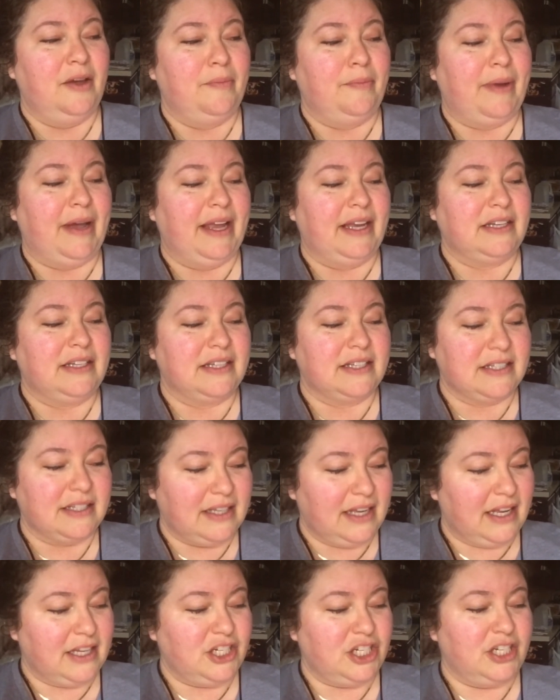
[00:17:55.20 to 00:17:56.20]
by
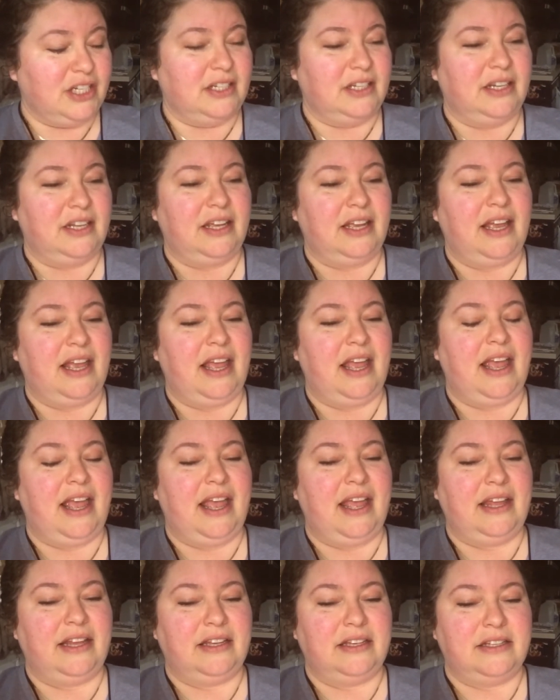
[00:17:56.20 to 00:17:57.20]
discussion
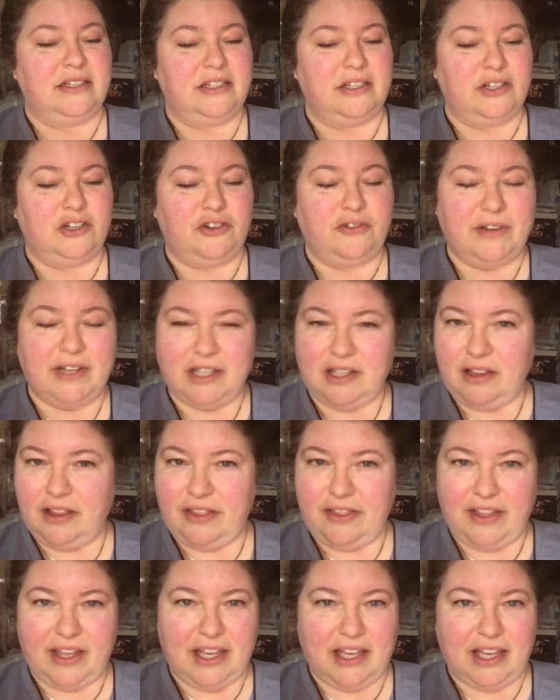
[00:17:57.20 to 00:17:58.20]
and critical
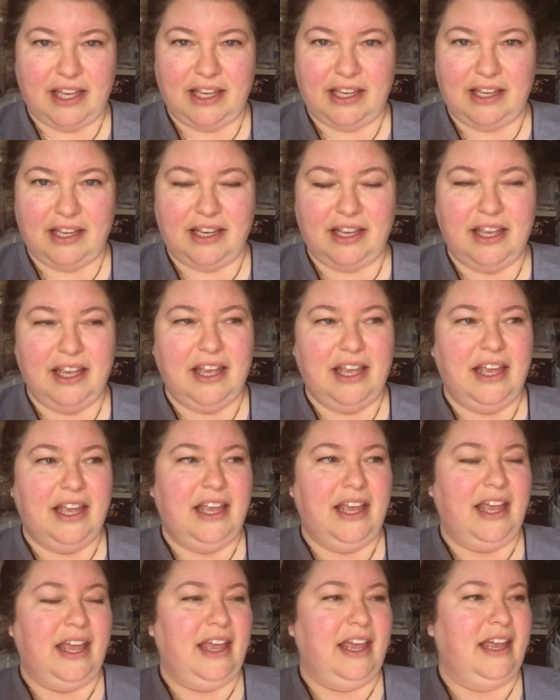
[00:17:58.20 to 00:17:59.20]
thinking
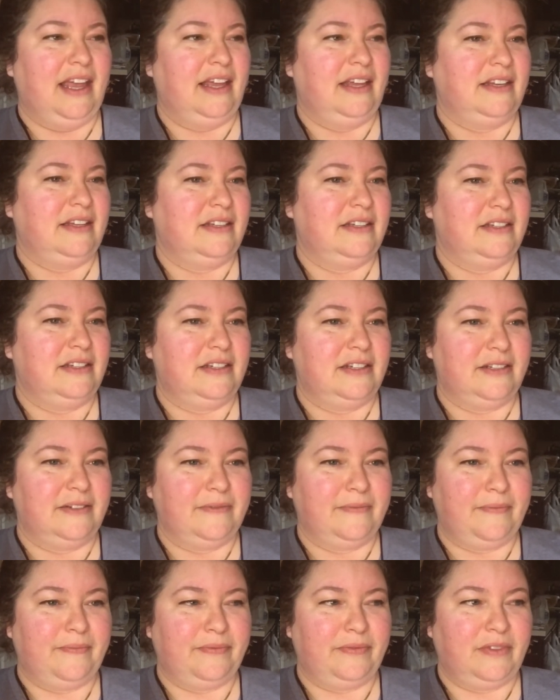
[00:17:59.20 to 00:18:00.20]
and,
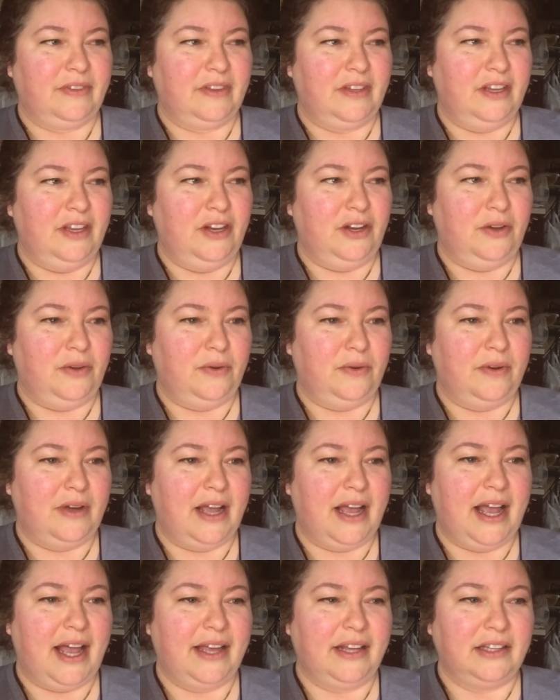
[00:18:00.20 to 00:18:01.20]
you know,
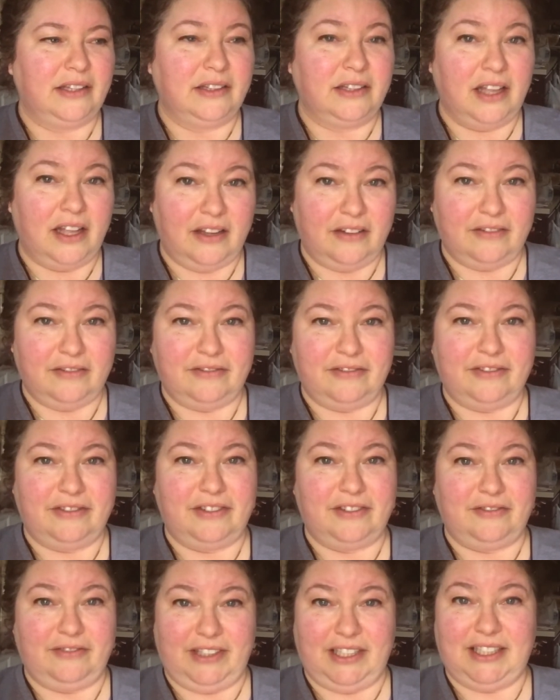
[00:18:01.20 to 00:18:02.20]
how to
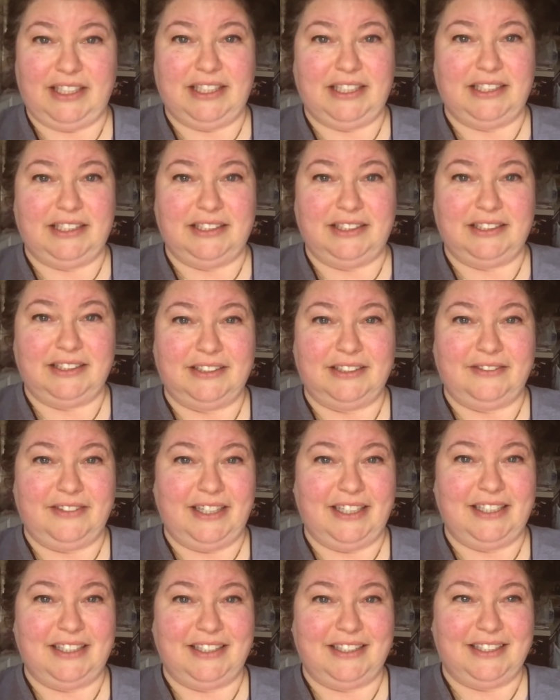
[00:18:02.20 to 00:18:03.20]
love really
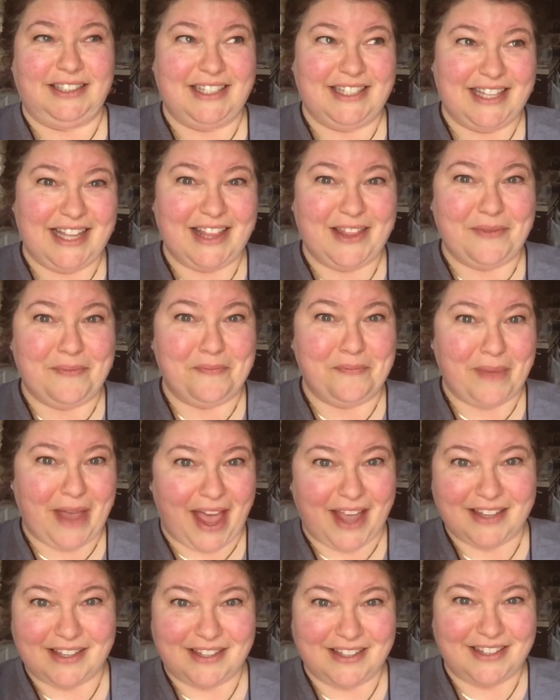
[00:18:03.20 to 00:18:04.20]
right? Isn't that the
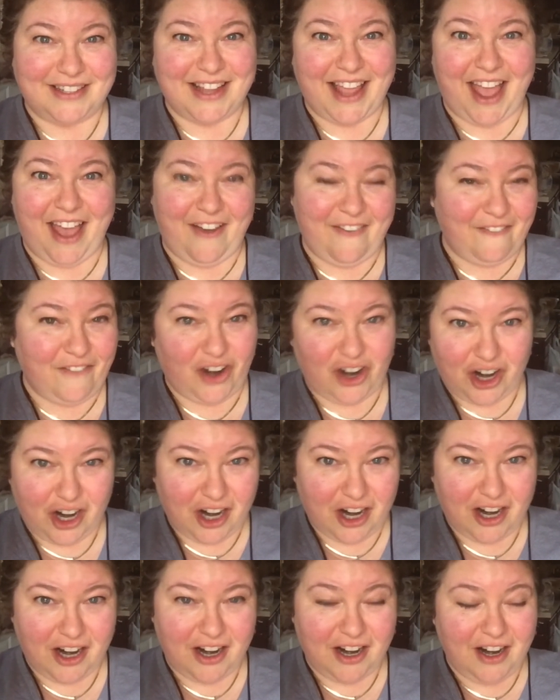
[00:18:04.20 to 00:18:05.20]
best
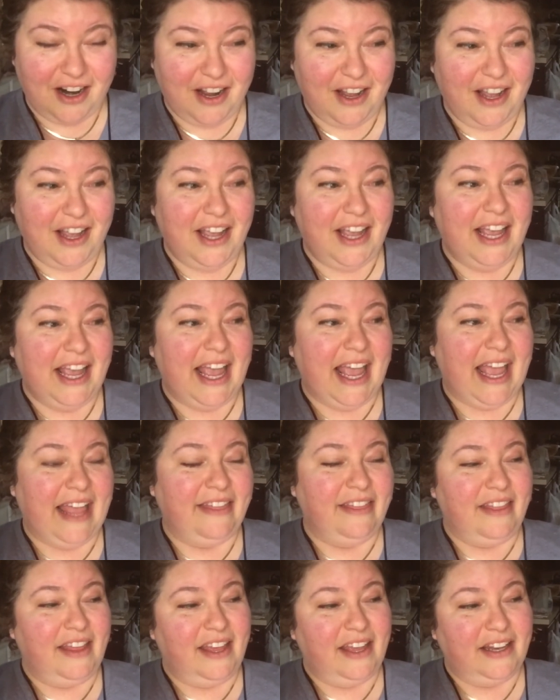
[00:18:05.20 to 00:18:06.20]
ever?
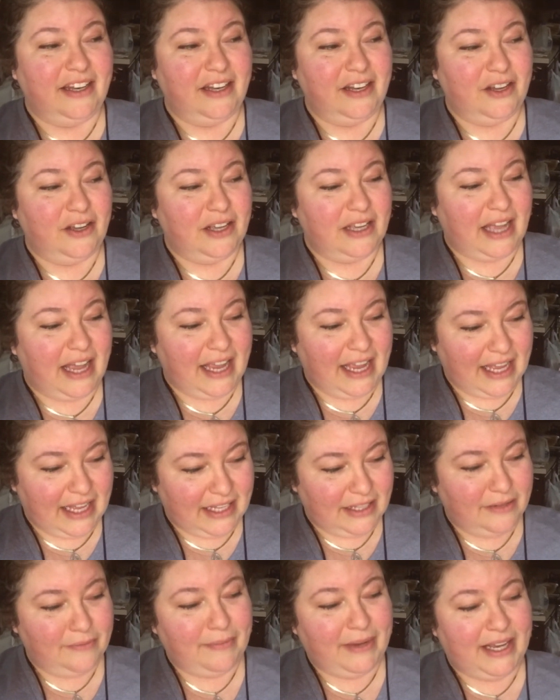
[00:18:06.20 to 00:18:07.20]
And then I
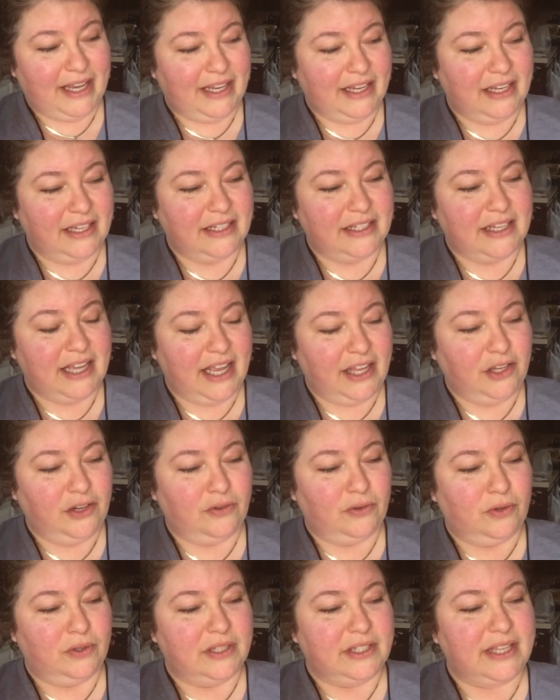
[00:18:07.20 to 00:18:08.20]
had my 10
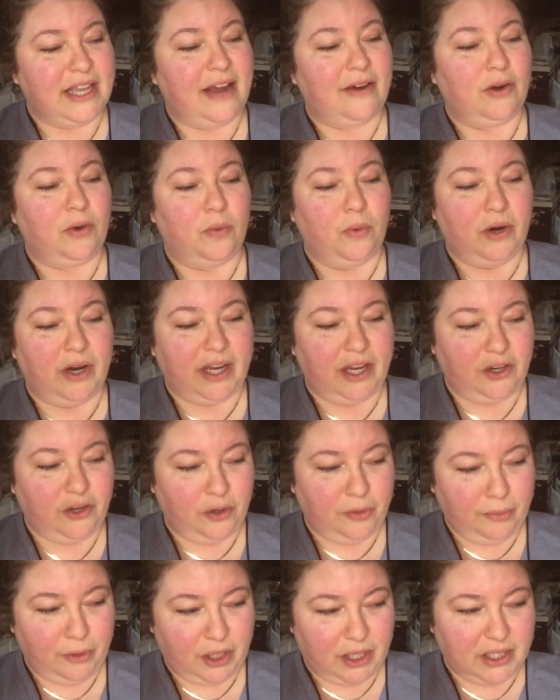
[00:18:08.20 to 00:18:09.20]
year old Sarah work in
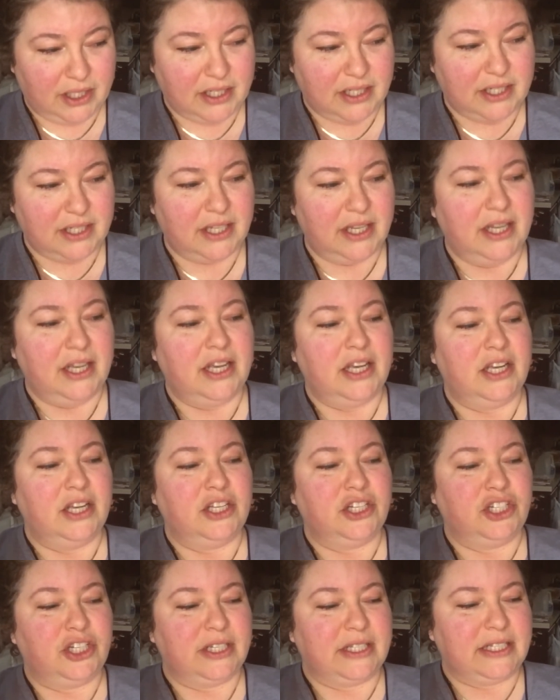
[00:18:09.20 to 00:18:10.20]
her books,
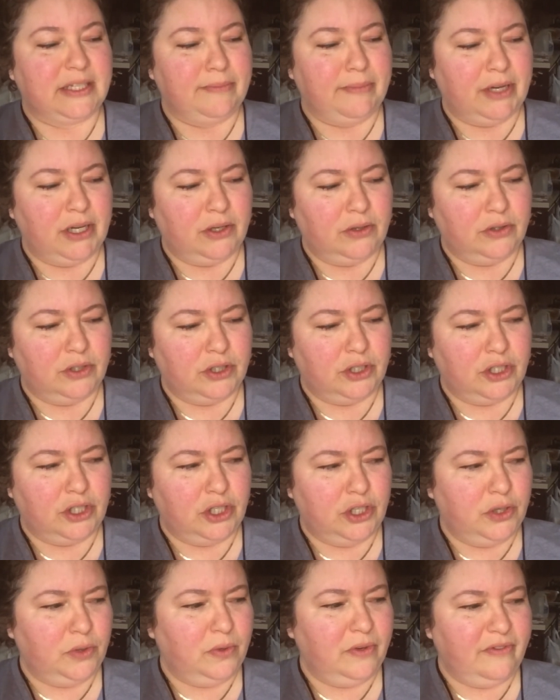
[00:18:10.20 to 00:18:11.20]
just about
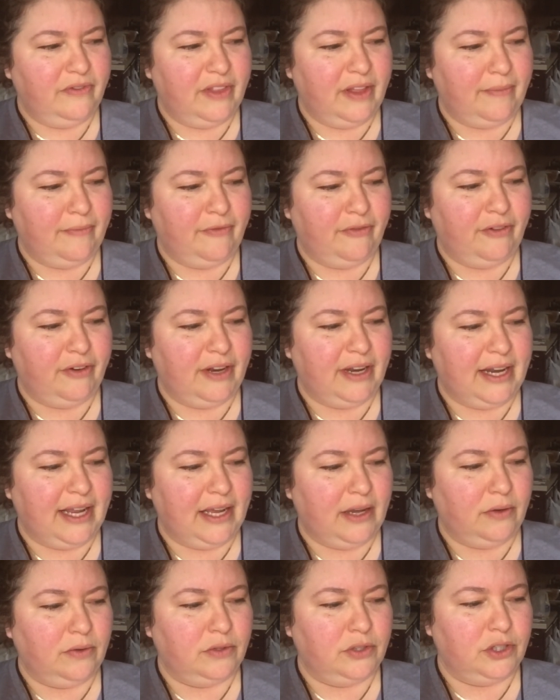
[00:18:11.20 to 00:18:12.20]
two of them for
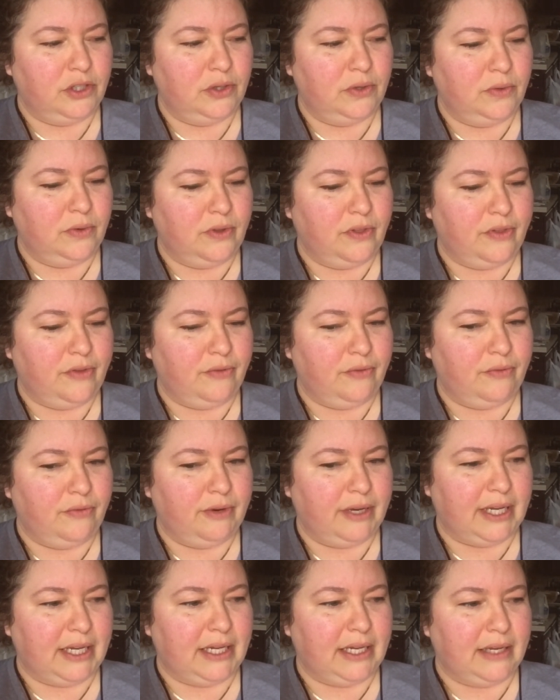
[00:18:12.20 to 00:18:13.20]
now, two or
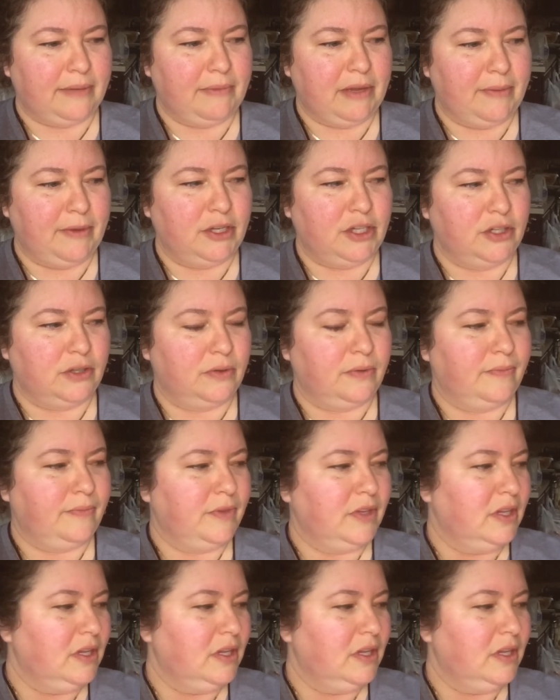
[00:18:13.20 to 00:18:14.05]
three, maybe two.